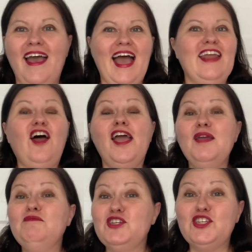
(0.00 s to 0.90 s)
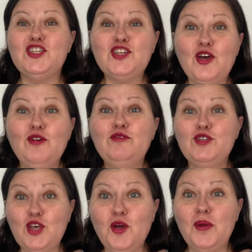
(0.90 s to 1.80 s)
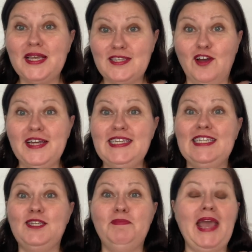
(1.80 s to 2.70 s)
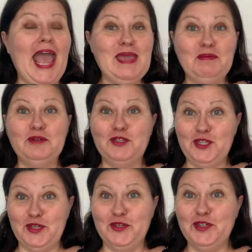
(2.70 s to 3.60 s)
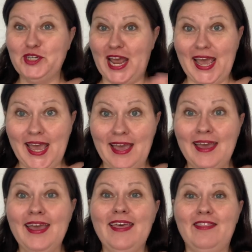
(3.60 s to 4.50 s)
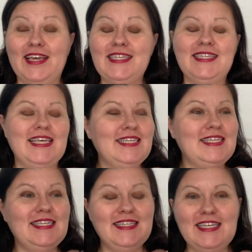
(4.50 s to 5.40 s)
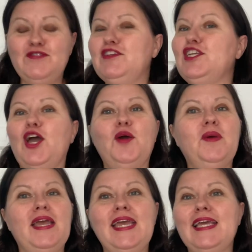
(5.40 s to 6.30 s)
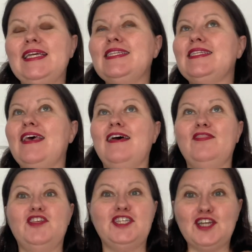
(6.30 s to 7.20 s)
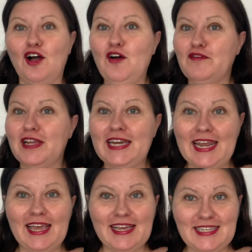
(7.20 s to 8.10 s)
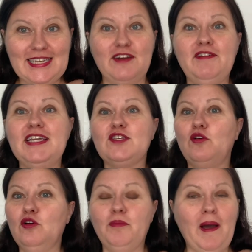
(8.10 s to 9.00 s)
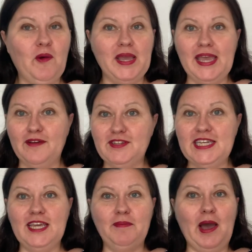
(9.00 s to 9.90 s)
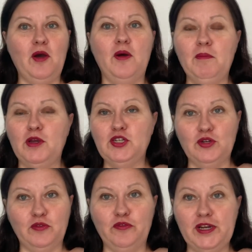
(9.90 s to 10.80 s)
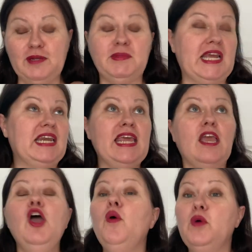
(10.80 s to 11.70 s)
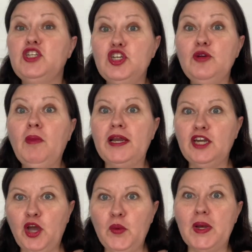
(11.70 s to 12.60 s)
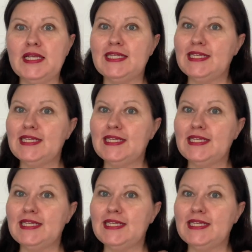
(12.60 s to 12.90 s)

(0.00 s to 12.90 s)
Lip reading: And I am just so excited to be able to share this. This video is the start of a series all about EFT, about Emotional Freedom Technique, which you might know as